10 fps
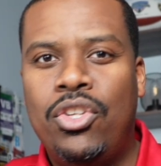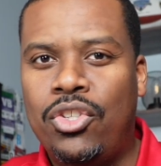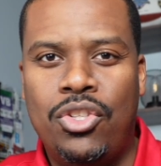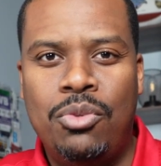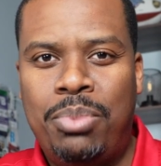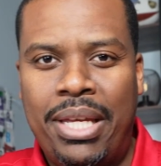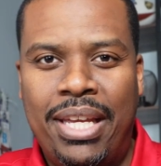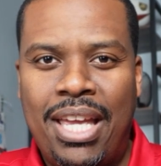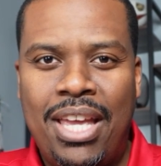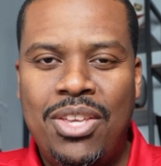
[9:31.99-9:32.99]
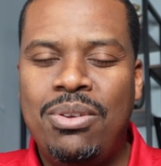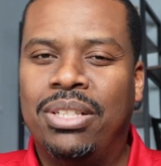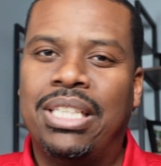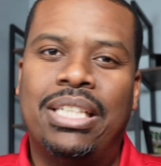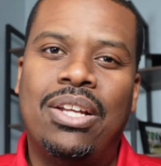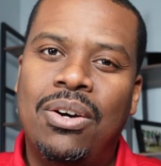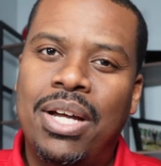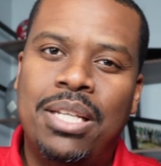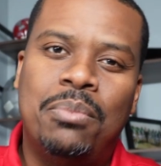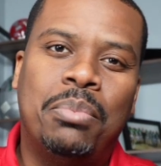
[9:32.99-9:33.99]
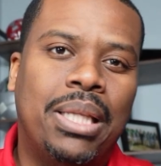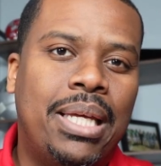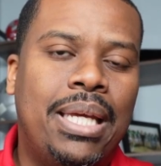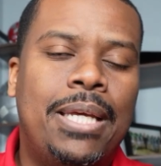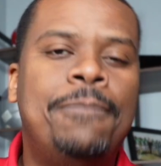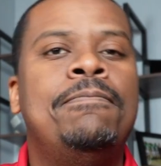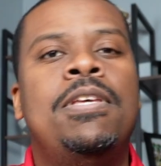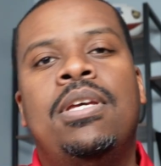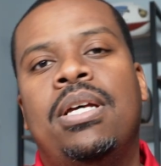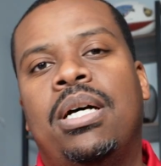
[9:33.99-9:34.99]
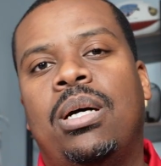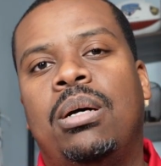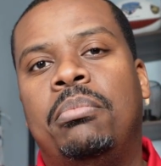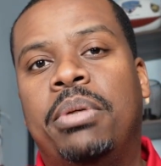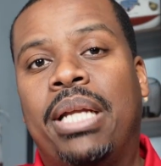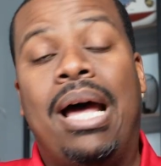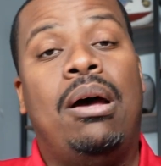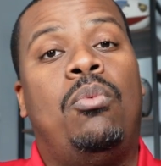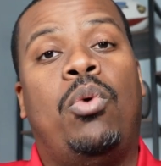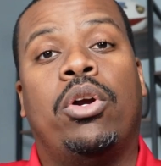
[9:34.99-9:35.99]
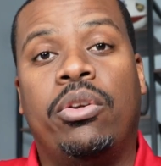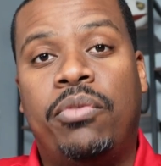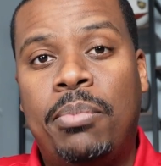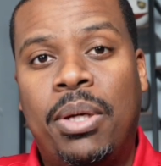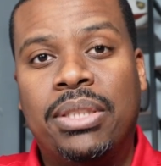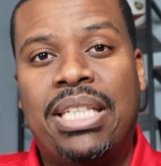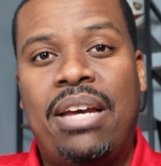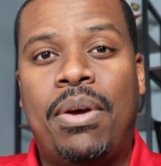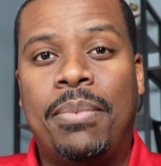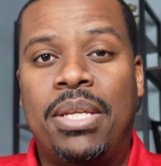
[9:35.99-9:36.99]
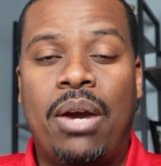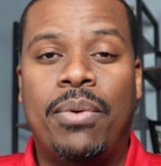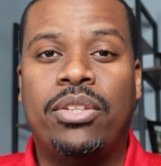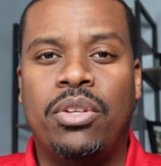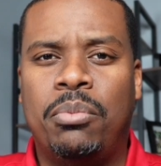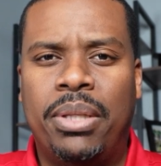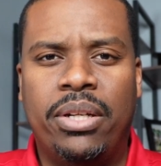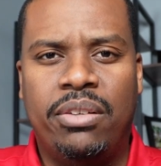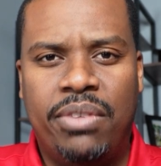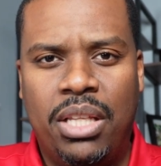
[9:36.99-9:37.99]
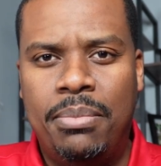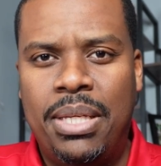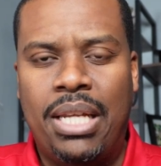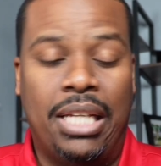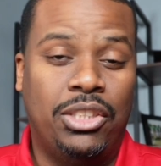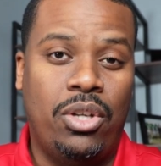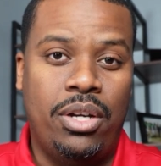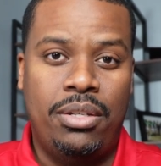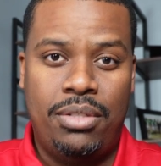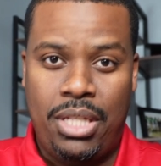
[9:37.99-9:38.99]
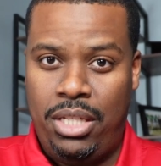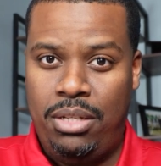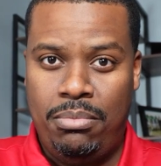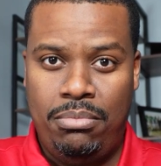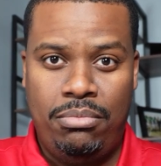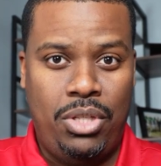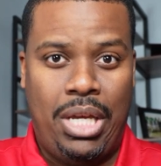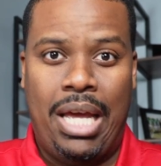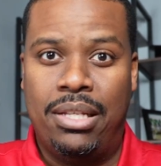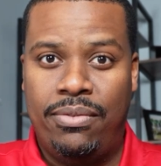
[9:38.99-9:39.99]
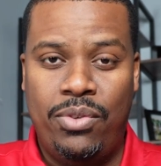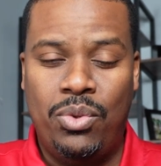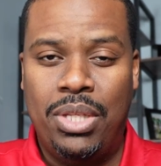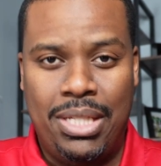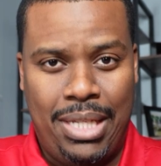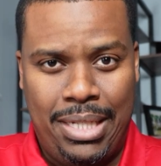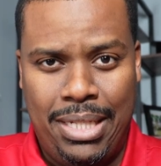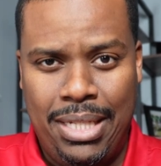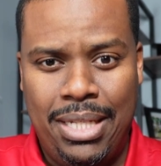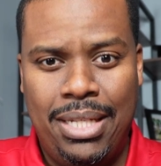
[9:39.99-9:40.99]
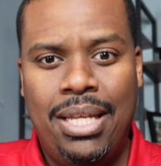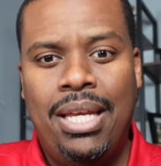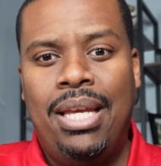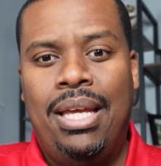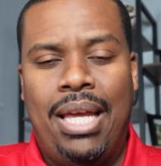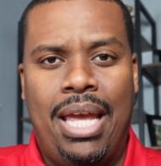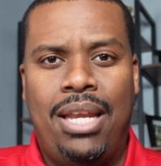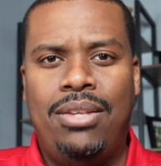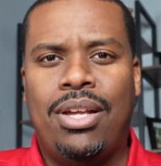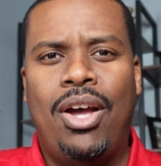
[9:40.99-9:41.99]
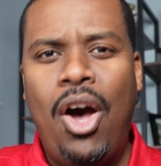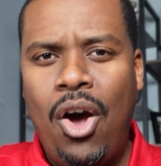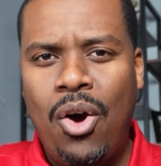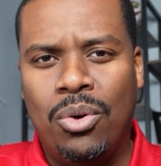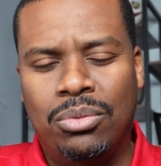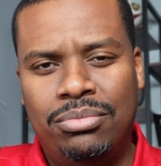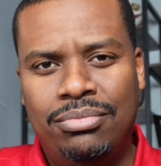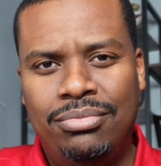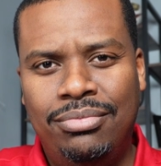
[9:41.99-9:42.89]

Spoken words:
do you play at KU? I was like, no, I didn't play. But I work on the football staff. I'm the director of player development. I started telling him kind of a few things I did. And he's like, oh,